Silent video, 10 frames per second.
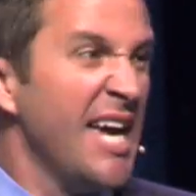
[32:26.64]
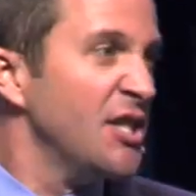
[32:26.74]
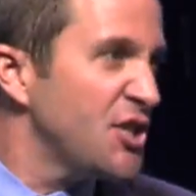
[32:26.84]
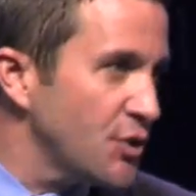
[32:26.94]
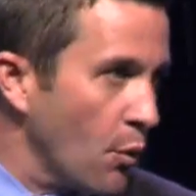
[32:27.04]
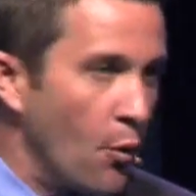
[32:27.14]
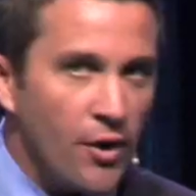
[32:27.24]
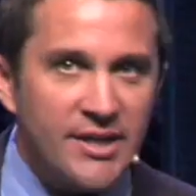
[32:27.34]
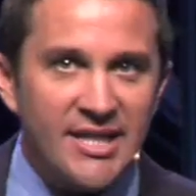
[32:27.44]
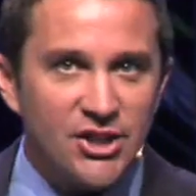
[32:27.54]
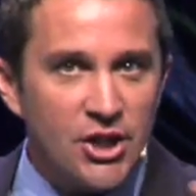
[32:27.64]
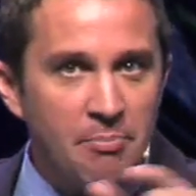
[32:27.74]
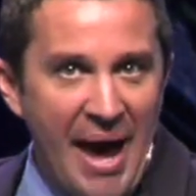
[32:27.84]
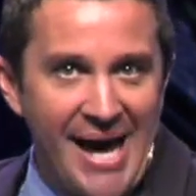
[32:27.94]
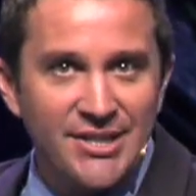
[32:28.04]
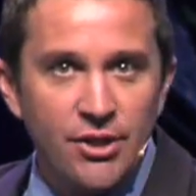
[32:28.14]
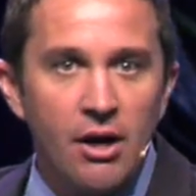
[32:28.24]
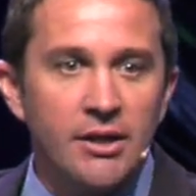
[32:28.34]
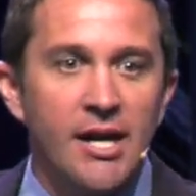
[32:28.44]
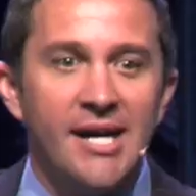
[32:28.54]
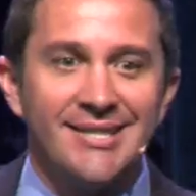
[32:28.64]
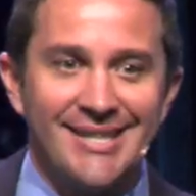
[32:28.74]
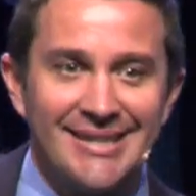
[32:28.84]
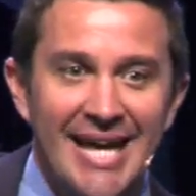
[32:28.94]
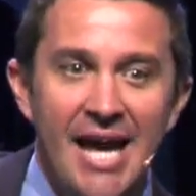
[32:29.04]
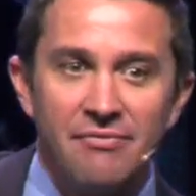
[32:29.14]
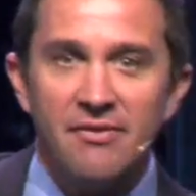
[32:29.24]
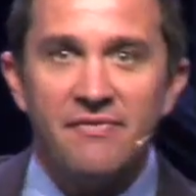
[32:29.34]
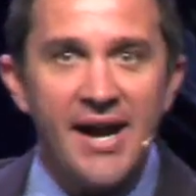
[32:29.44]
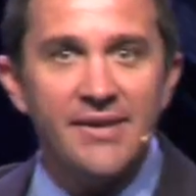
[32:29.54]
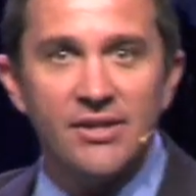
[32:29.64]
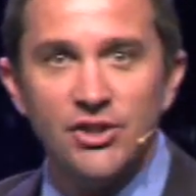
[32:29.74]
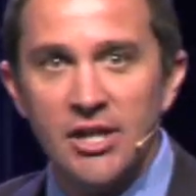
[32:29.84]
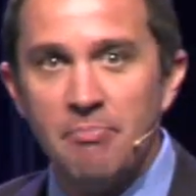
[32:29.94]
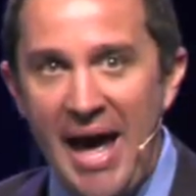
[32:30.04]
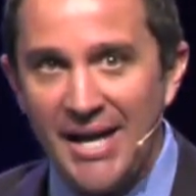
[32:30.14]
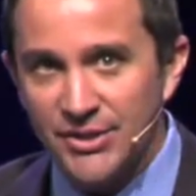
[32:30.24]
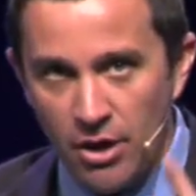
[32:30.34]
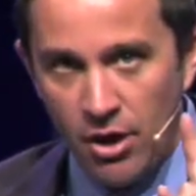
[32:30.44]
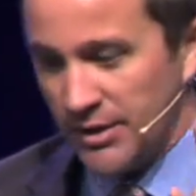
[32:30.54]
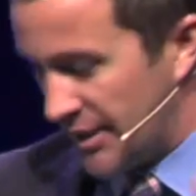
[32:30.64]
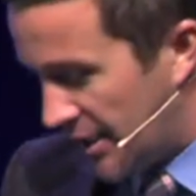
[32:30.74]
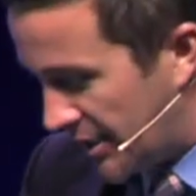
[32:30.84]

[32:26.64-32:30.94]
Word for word: and the stories that she passed on to us and the life of faith that she passed on to